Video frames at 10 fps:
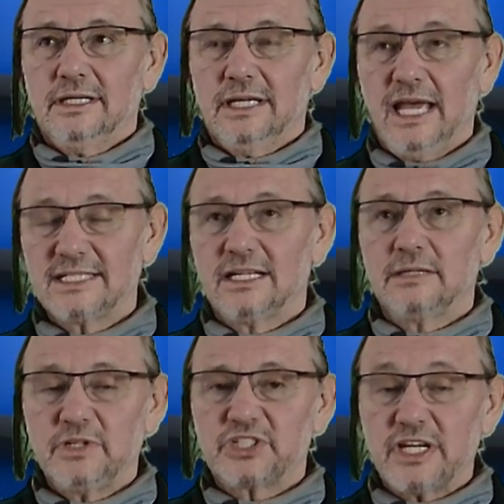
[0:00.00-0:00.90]
As an
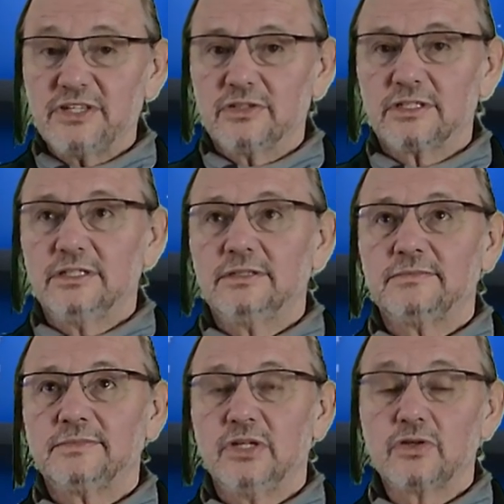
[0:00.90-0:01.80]
administrator,
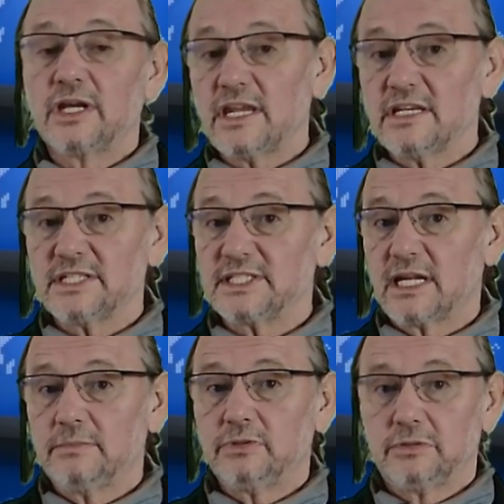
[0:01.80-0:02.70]
you can easily set
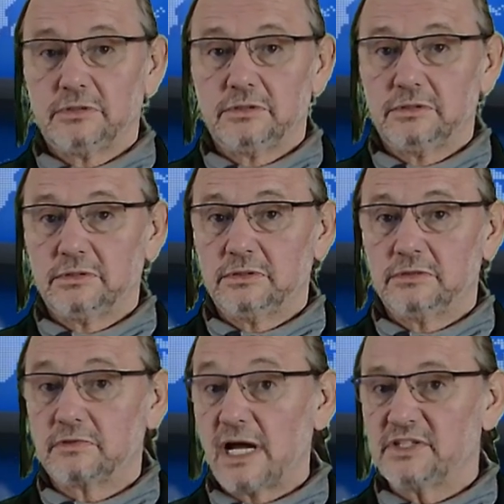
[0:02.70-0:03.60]
up
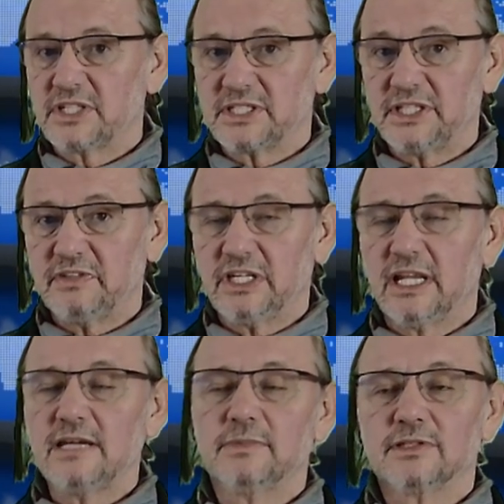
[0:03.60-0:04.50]
right sensitivity
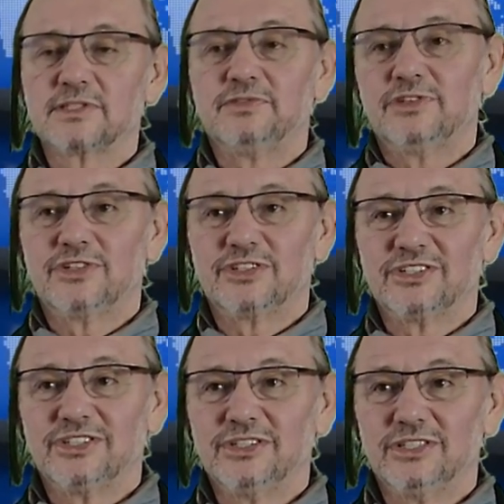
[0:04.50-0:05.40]
labels
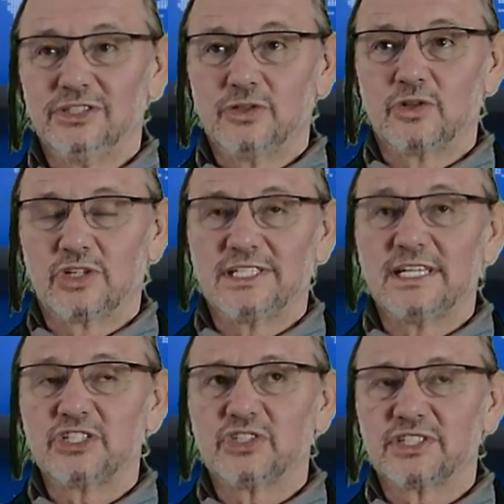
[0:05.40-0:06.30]
for your
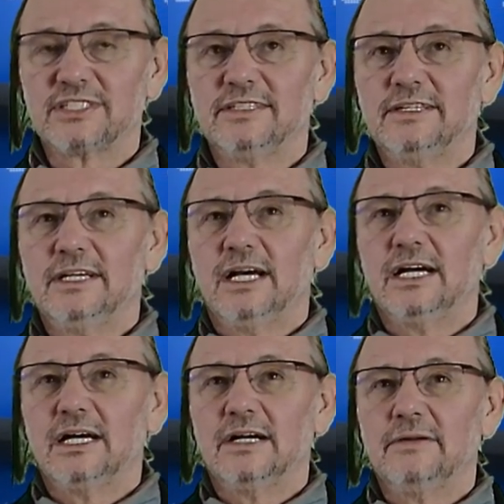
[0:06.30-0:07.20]
organizations.
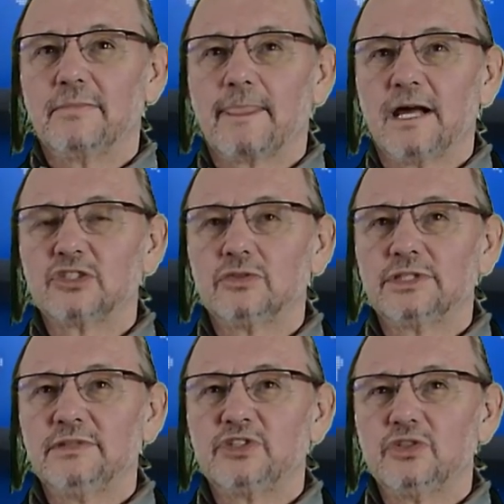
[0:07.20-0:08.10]
Azure
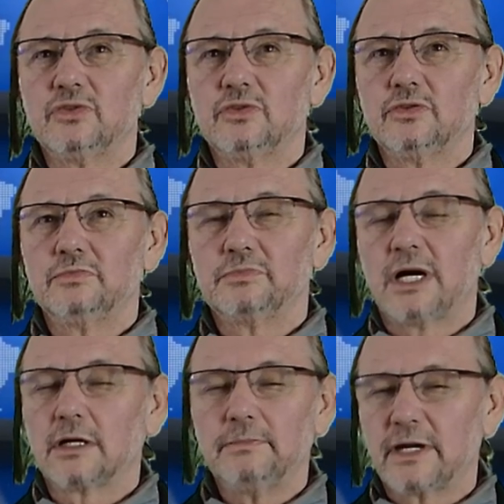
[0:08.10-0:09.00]
gives you a
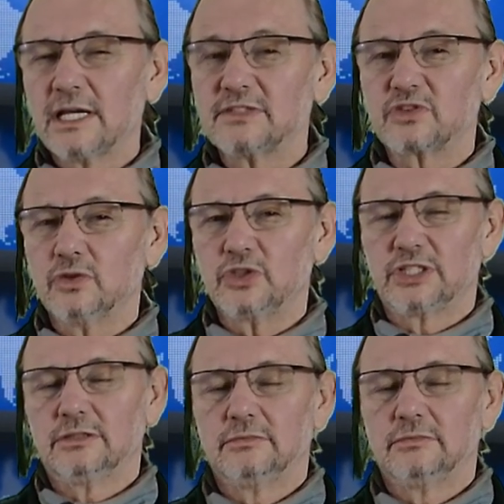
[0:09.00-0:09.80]
comprehensive solution